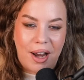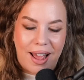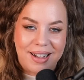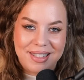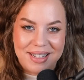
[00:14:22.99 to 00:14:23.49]

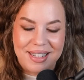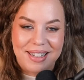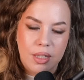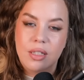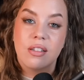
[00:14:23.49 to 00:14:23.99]

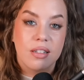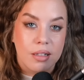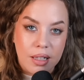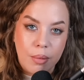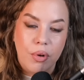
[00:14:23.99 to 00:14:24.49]
accident. This is a
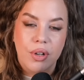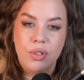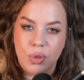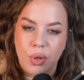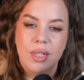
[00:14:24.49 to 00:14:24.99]
deliberate
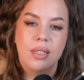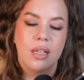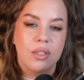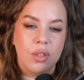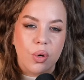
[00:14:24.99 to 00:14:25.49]
choice,
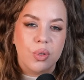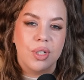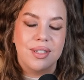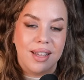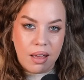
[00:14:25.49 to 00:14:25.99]
as though
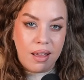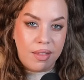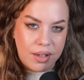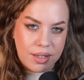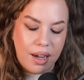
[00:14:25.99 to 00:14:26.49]
to say,
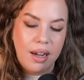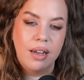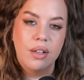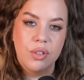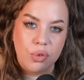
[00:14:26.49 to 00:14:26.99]
the
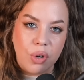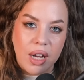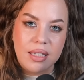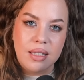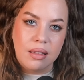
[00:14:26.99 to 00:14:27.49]
tide is
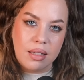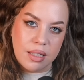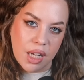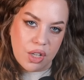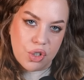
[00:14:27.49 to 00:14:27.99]
rising, the
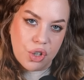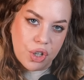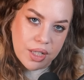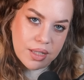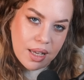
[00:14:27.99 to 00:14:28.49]
danger
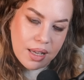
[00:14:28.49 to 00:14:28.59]
is